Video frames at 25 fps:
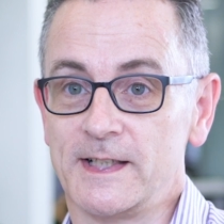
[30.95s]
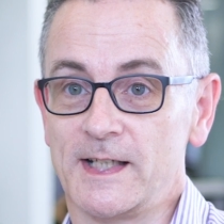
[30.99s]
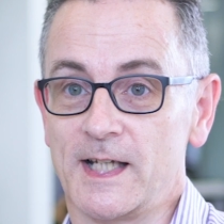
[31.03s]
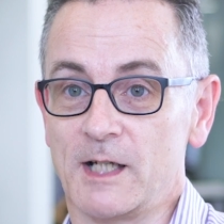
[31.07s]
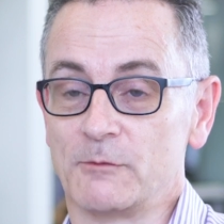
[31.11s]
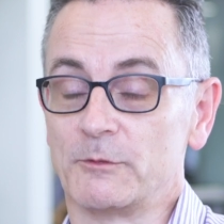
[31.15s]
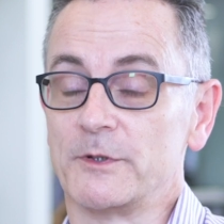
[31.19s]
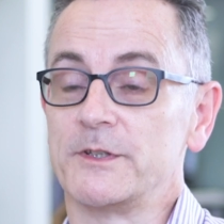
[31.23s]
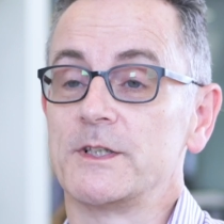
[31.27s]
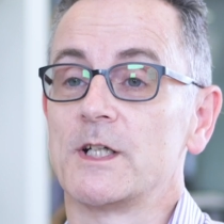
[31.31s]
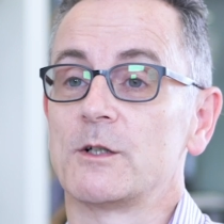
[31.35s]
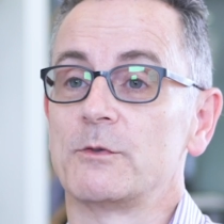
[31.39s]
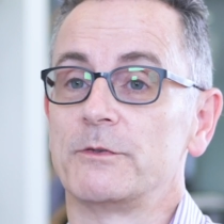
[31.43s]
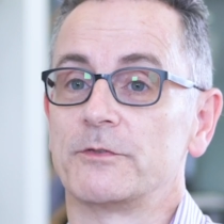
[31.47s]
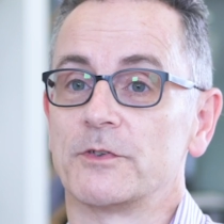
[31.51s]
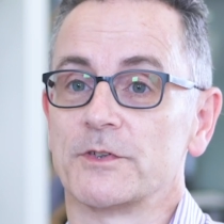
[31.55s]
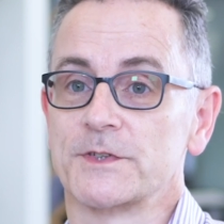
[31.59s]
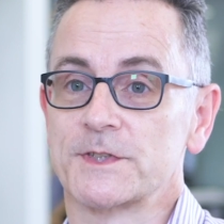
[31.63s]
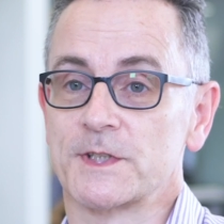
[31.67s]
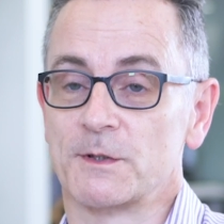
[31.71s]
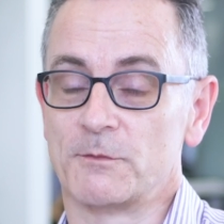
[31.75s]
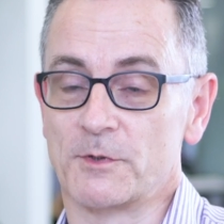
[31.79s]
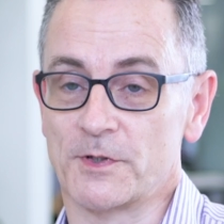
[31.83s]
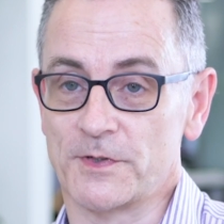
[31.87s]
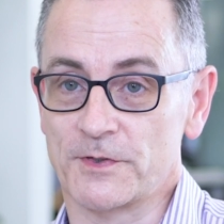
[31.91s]
and we know we've got
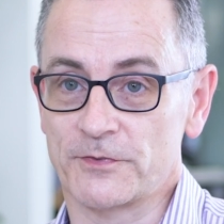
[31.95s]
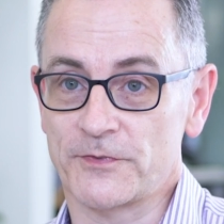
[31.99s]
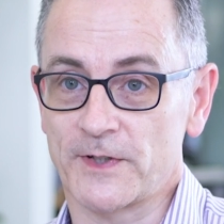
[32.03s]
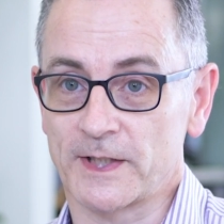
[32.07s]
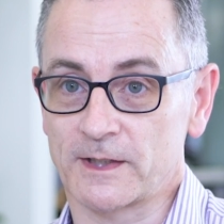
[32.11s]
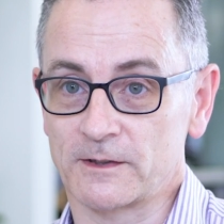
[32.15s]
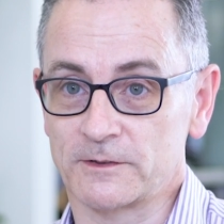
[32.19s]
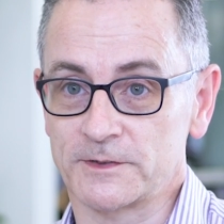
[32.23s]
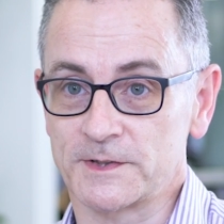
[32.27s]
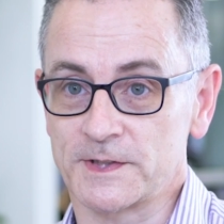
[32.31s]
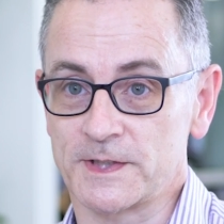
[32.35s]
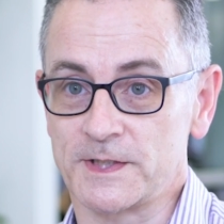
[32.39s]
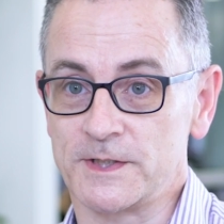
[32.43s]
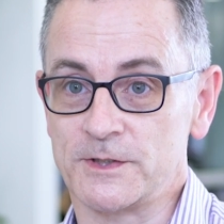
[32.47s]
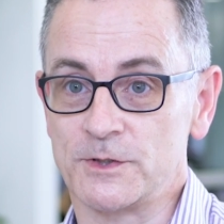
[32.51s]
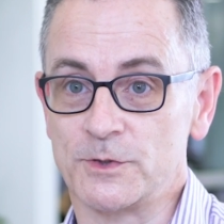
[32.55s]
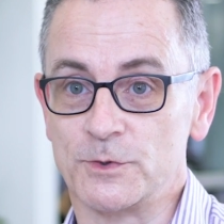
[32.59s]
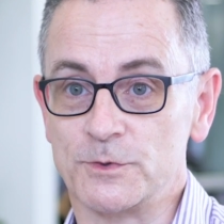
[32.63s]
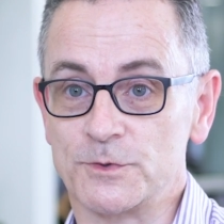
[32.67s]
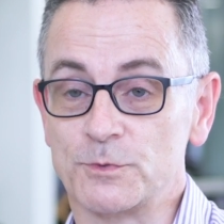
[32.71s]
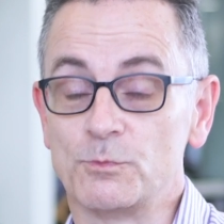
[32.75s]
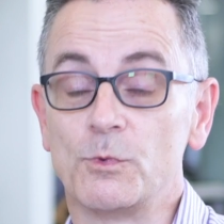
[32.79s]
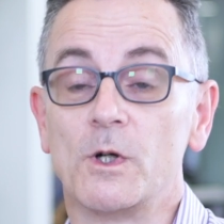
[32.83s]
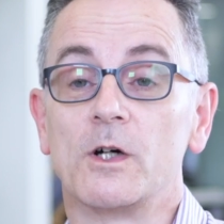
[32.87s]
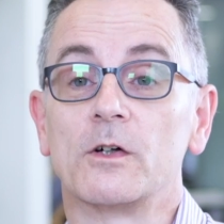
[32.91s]
someone on the faculty
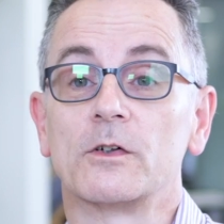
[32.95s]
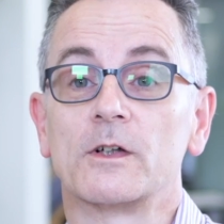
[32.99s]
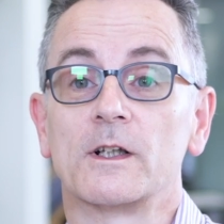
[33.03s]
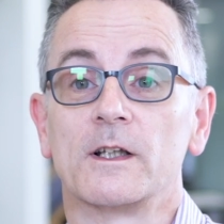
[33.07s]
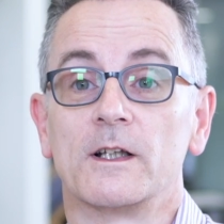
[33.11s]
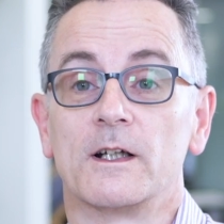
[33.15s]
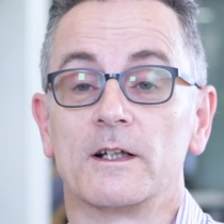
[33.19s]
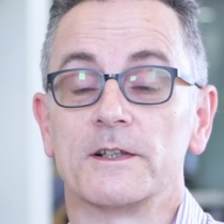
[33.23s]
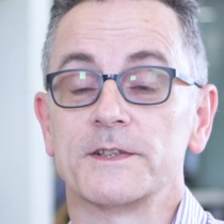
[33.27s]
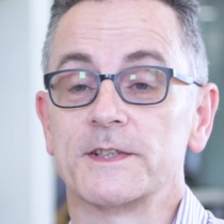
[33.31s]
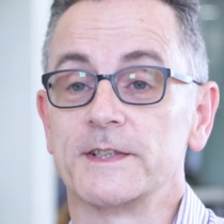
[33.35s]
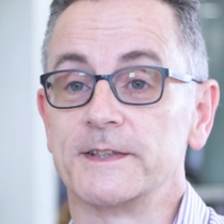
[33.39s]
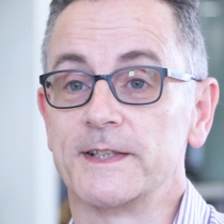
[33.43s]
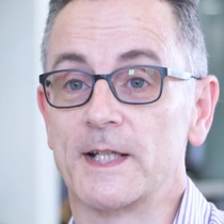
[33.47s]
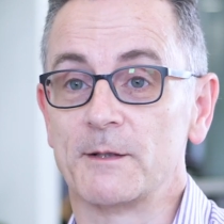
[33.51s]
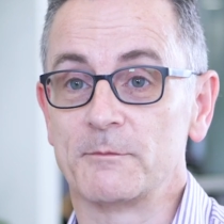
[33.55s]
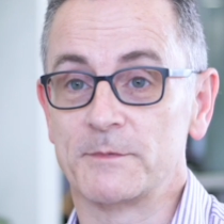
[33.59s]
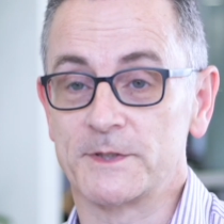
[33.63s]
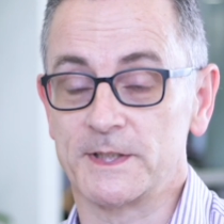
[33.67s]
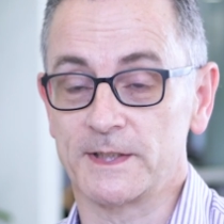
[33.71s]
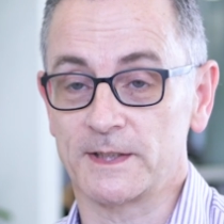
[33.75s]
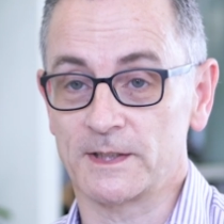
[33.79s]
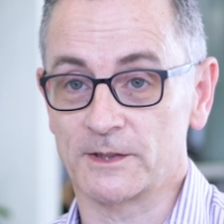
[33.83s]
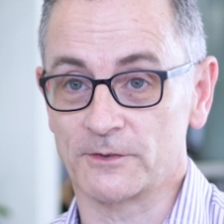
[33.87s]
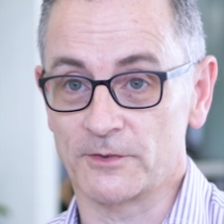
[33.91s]
who's world class in that
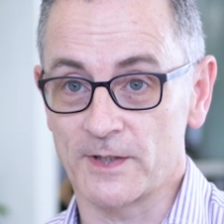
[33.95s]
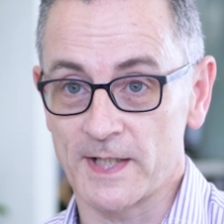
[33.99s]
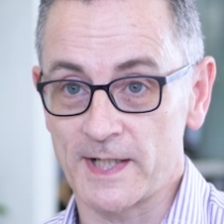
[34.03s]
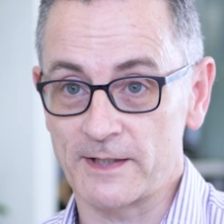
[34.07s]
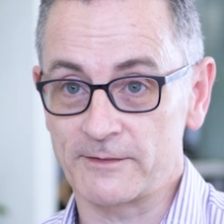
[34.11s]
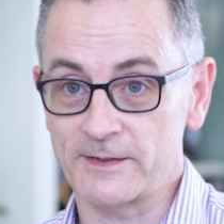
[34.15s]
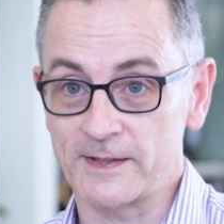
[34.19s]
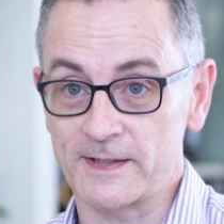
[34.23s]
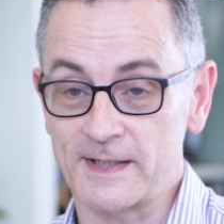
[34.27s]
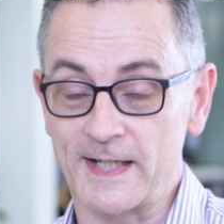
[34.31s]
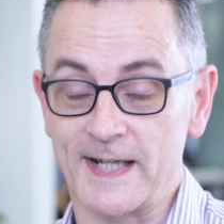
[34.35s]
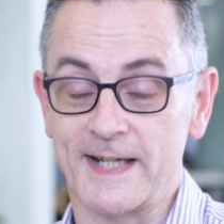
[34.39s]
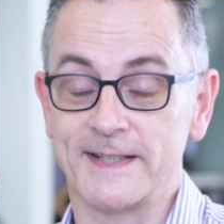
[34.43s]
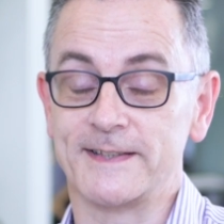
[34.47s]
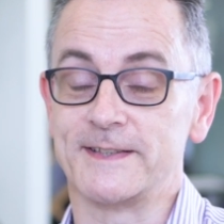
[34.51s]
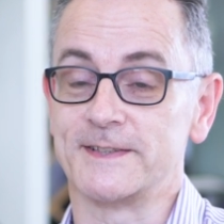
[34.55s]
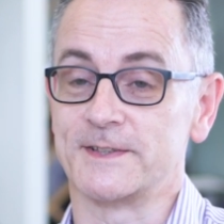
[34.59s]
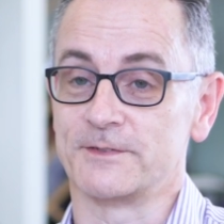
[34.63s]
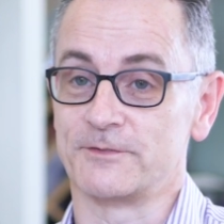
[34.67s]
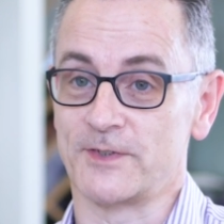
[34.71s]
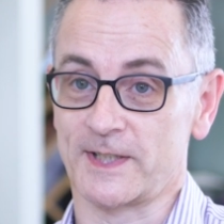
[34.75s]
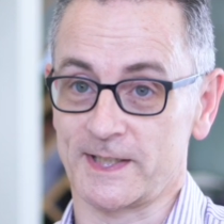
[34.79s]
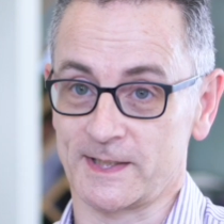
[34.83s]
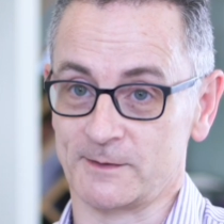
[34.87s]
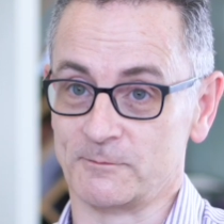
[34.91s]
particular area and is
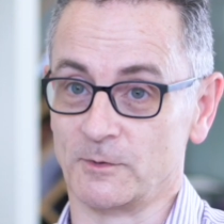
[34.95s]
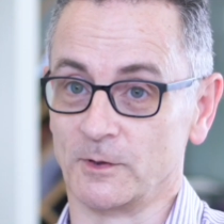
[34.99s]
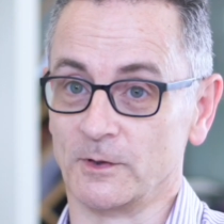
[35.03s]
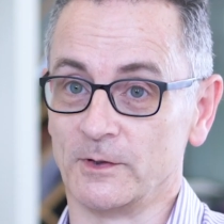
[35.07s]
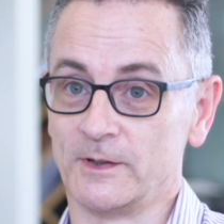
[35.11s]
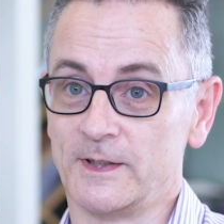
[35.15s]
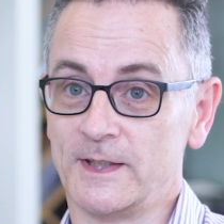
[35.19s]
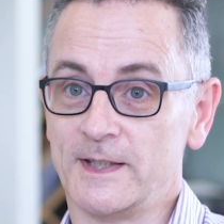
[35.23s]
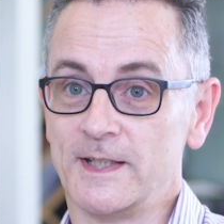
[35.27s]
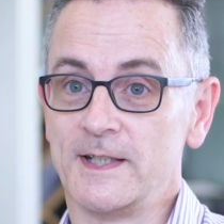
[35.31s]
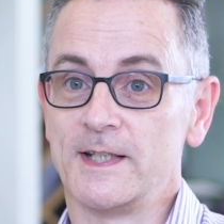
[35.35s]
available,